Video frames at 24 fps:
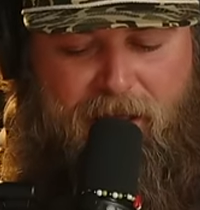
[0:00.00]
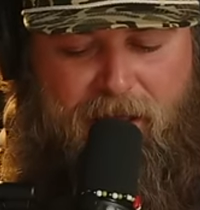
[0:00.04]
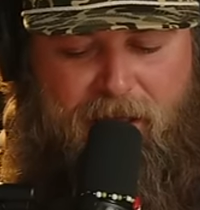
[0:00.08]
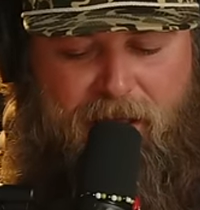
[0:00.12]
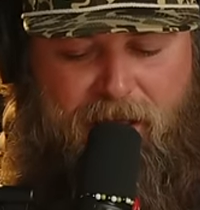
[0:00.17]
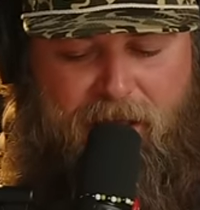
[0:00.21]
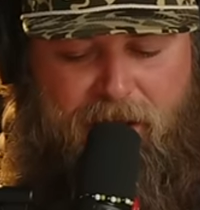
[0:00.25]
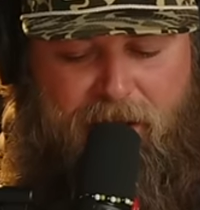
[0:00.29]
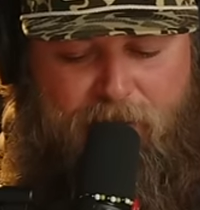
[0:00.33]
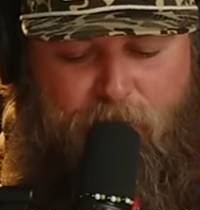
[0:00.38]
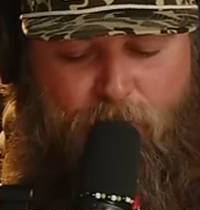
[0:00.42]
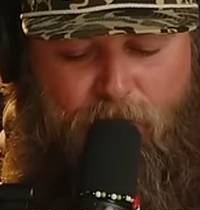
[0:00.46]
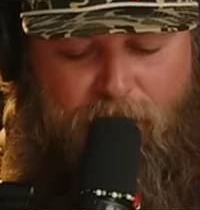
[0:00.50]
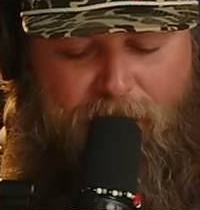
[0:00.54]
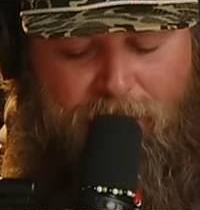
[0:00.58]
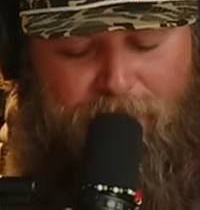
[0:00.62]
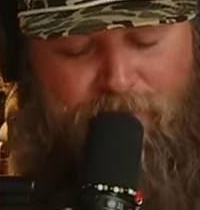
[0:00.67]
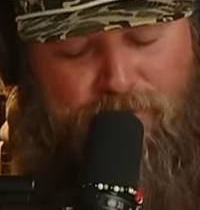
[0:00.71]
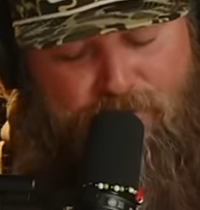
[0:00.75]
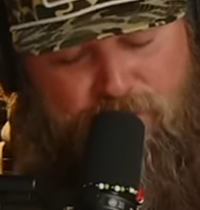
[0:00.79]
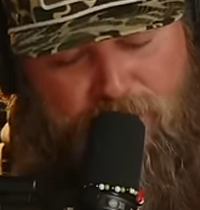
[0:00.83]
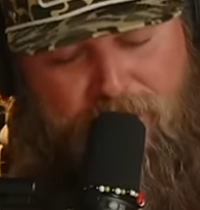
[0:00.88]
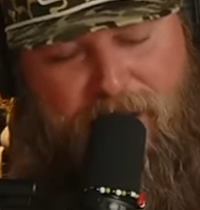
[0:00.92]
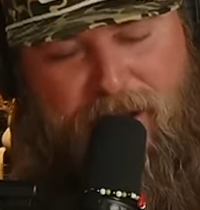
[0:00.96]
And what I'm
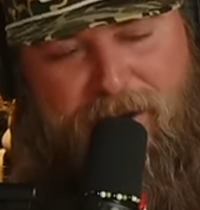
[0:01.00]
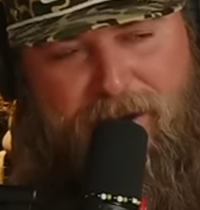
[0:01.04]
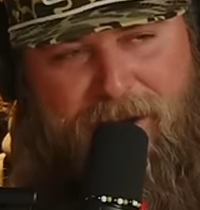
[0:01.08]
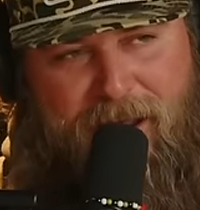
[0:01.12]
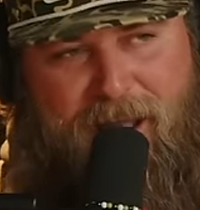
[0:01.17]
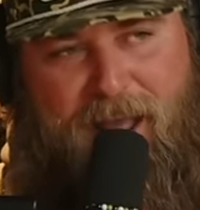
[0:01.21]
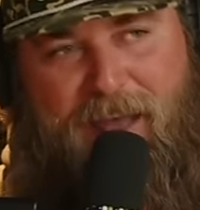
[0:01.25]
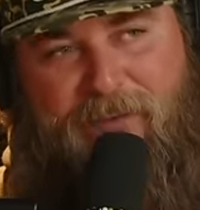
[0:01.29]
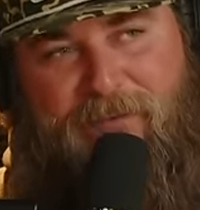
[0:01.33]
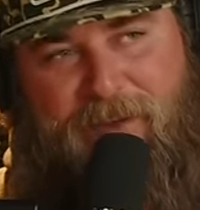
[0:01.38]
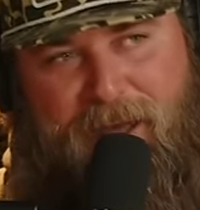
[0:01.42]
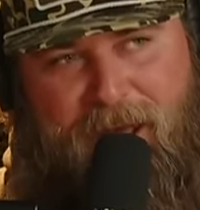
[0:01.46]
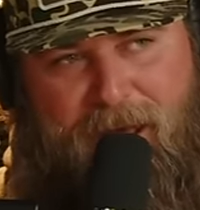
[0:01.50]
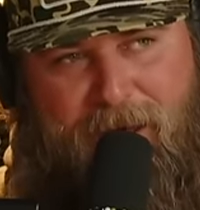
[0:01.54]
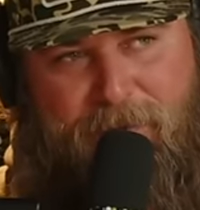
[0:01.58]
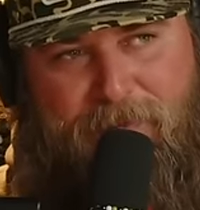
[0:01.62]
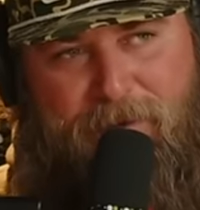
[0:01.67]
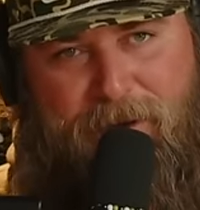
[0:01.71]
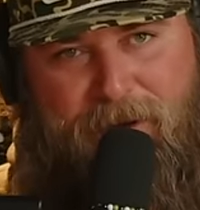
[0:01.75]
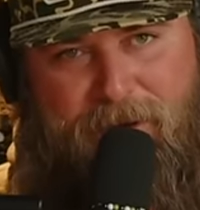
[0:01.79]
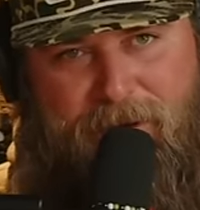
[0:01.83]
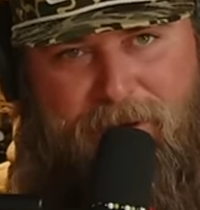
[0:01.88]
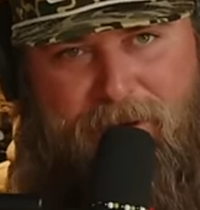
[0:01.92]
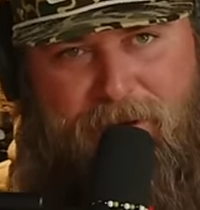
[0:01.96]
trying to have
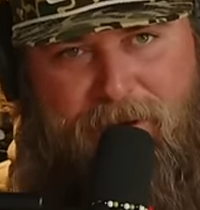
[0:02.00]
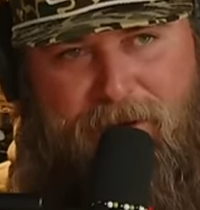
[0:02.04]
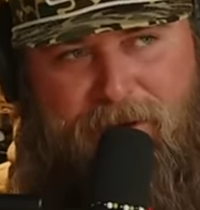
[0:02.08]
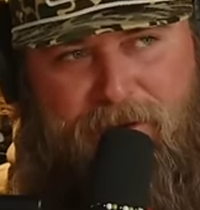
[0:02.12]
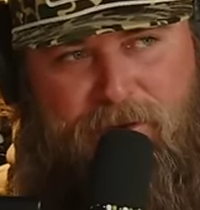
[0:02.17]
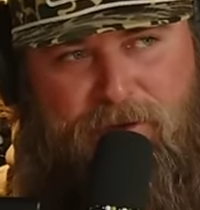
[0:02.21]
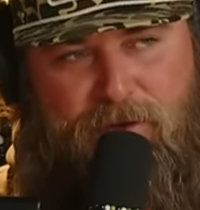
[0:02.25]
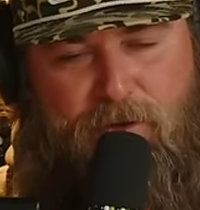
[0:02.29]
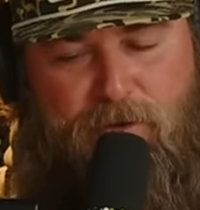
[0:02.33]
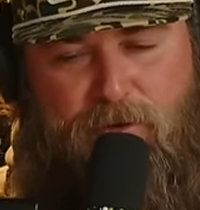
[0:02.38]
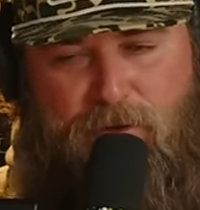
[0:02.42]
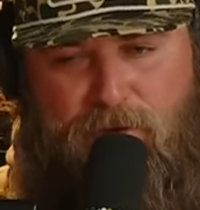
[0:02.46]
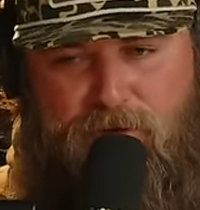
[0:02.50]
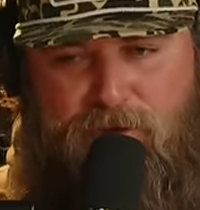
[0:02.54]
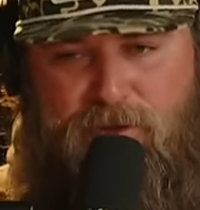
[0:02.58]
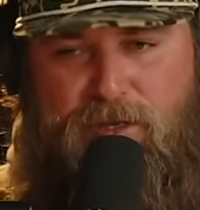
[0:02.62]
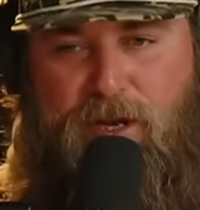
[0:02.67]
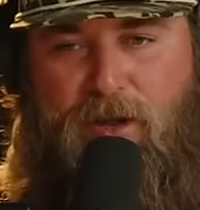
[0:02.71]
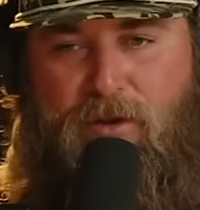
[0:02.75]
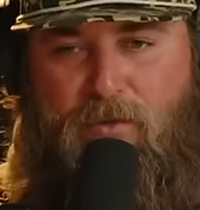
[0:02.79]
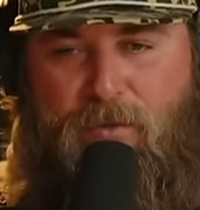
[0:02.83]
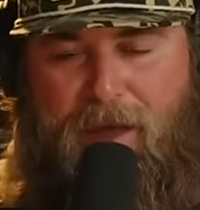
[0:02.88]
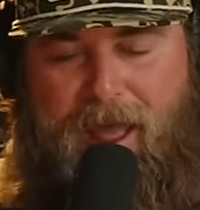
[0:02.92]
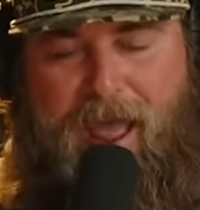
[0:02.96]
happen so there's
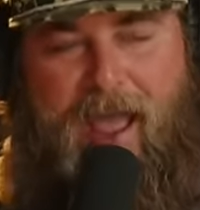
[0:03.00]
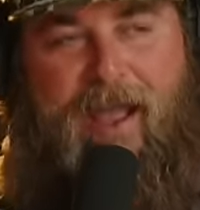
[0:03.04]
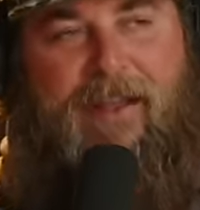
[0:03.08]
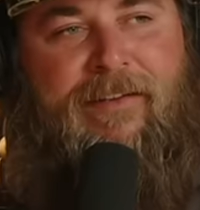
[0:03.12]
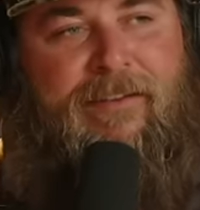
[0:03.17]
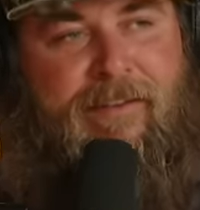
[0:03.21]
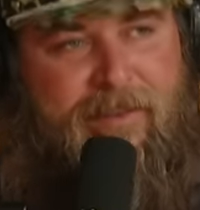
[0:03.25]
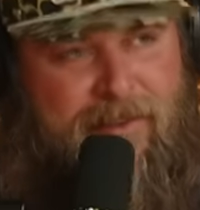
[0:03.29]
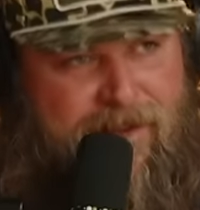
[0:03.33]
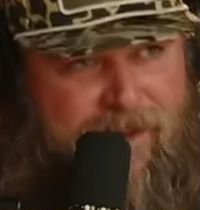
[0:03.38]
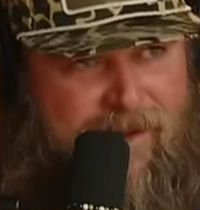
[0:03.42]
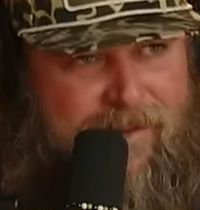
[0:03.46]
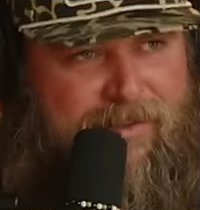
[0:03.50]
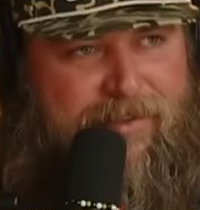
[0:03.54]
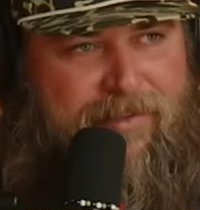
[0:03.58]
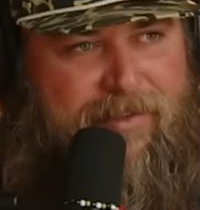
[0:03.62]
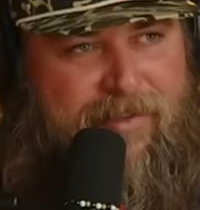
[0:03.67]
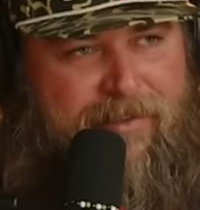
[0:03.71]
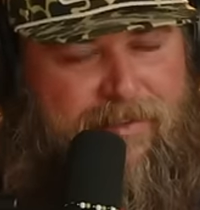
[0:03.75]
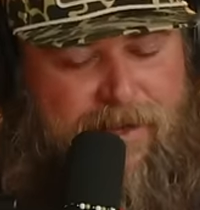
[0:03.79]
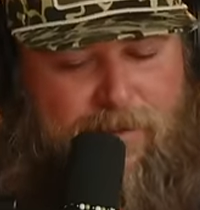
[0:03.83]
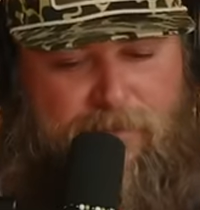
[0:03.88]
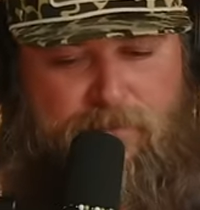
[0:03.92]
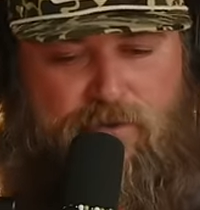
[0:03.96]
no accidents
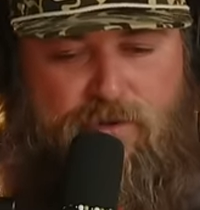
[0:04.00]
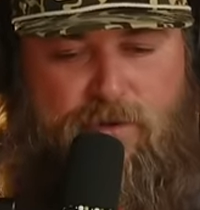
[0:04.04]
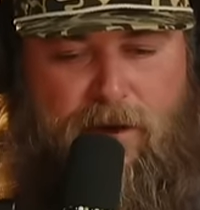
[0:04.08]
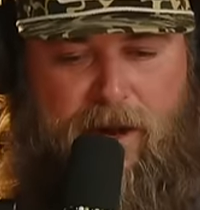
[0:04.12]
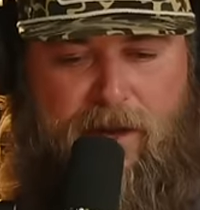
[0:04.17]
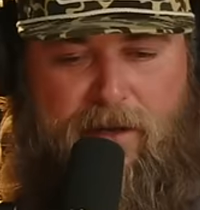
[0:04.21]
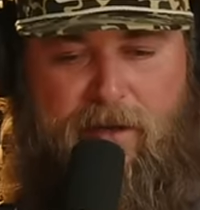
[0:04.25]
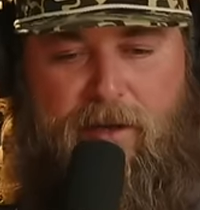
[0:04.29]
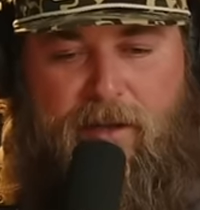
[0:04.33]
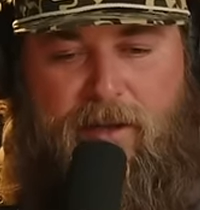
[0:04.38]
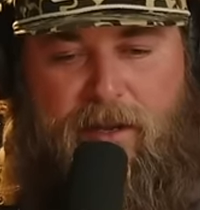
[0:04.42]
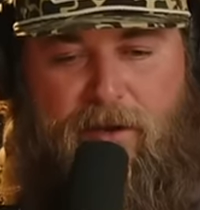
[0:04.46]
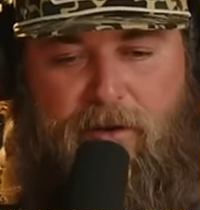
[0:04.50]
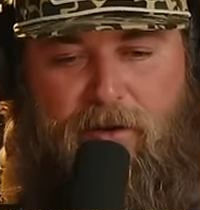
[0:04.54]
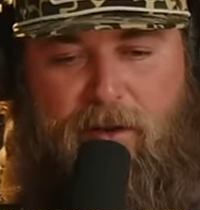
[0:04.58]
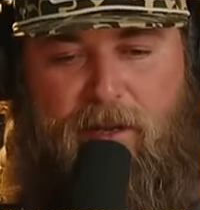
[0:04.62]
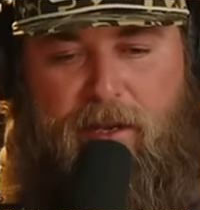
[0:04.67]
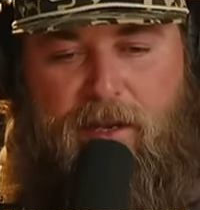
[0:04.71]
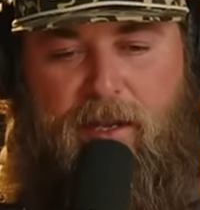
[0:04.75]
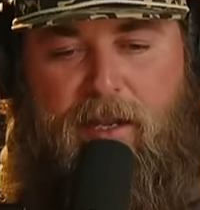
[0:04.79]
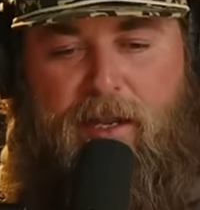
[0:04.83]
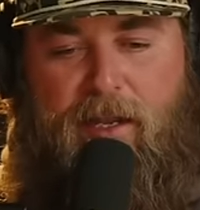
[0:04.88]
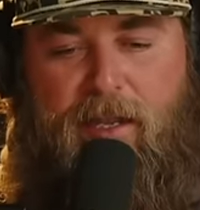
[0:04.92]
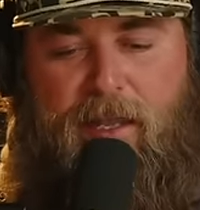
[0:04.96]
is I'm trying to
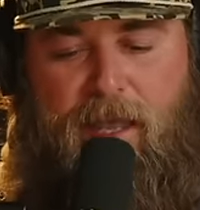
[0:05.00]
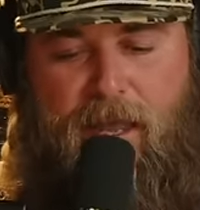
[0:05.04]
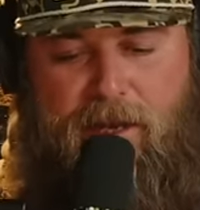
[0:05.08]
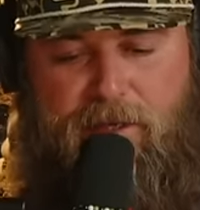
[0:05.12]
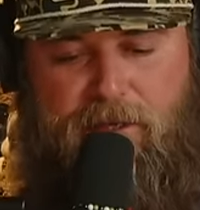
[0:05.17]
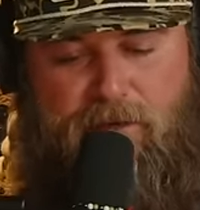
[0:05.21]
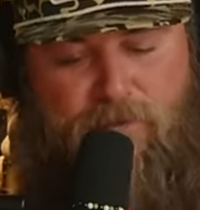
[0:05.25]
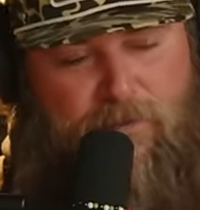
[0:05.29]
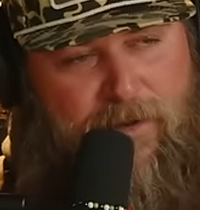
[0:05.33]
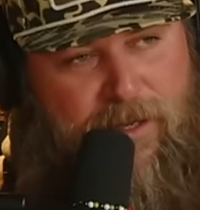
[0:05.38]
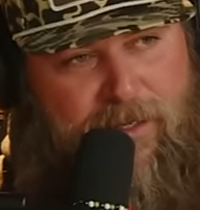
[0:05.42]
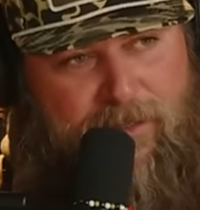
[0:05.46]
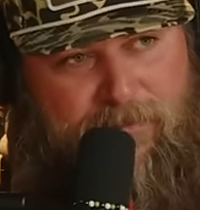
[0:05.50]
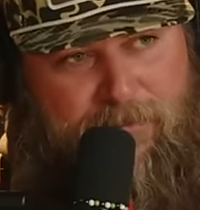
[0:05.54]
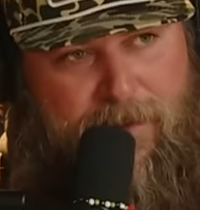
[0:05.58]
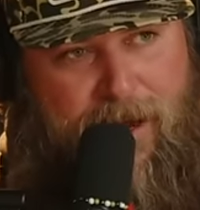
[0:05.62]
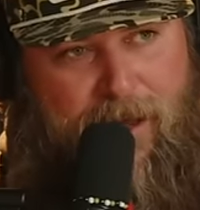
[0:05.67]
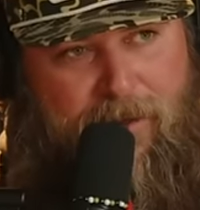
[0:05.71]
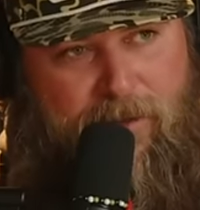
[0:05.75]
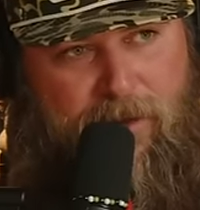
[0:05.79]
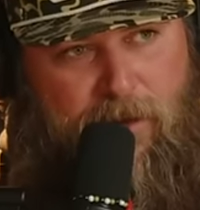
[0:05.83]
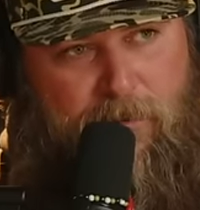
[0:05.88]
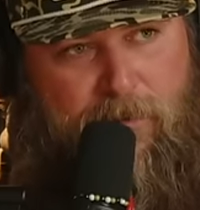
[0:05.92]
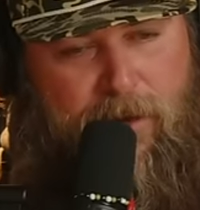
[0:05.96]
literally catch it with its
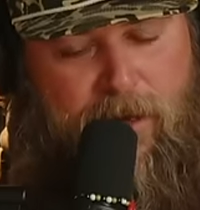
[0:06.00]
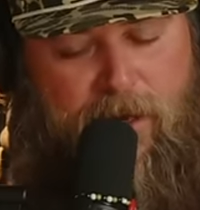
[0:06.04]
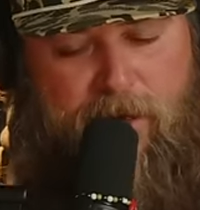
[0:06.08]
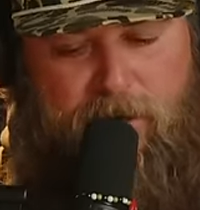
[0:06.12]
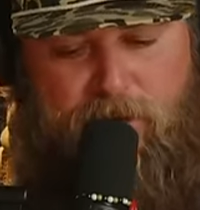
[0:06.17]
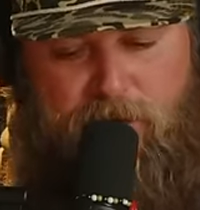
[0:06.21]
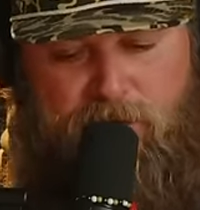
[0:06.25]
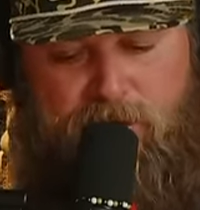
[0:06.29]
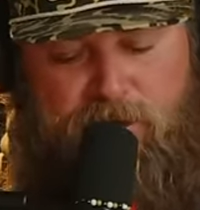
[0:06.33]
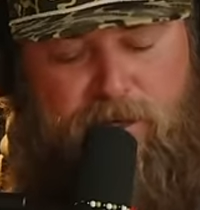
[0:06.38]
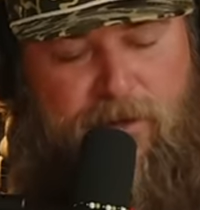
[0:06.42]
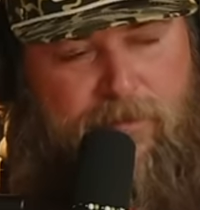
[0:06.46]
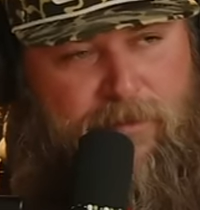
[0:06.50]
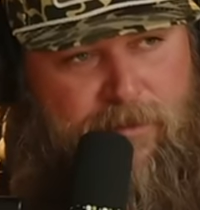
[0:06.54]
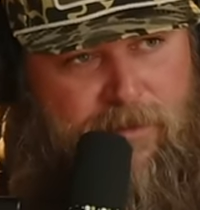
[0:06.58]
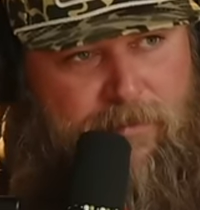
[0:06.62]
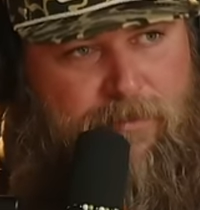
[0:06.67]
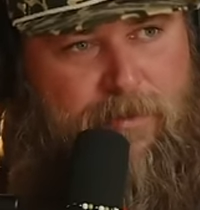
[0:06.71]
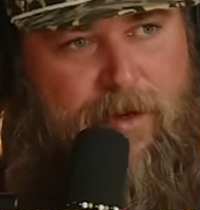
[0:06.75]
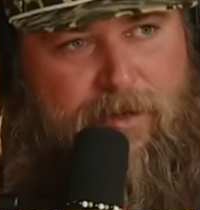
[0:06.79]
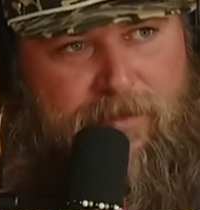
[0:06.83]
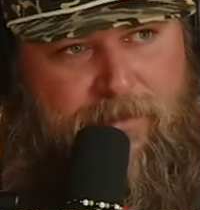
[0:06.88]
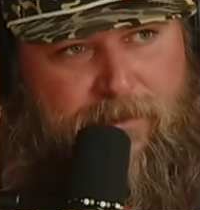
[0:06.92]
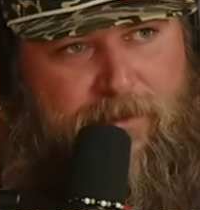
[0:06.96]
mouth open and just shove the
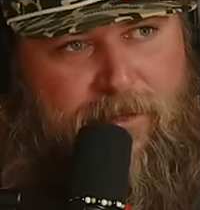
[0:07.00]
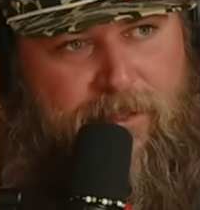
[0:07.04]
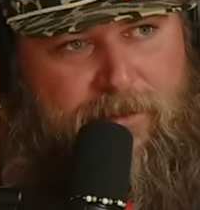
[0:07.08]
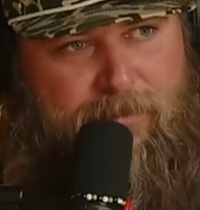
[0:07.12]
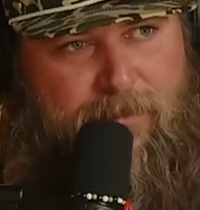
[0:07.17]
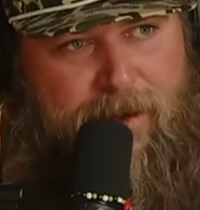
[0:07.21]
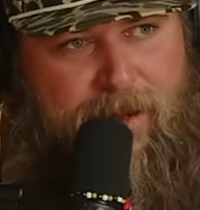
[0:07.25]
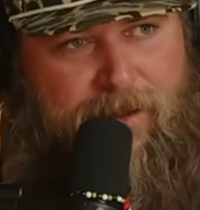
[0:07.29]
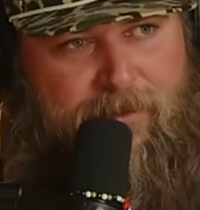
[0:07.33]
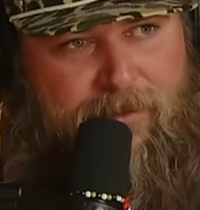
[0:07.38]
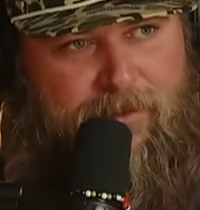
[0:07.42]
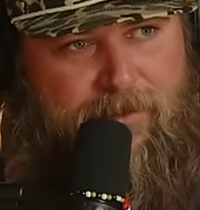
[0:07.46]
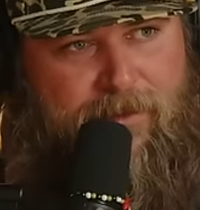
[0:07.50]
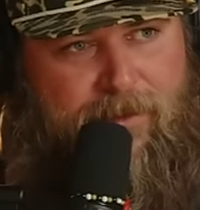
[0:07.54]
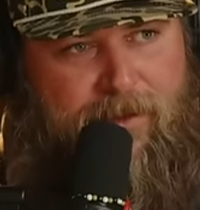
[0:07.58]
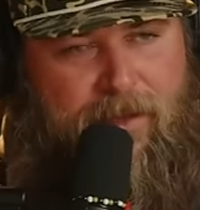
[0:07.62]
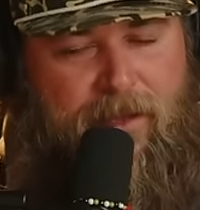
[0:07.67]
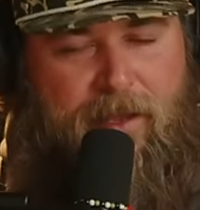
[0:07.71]
suppressor in its mouth.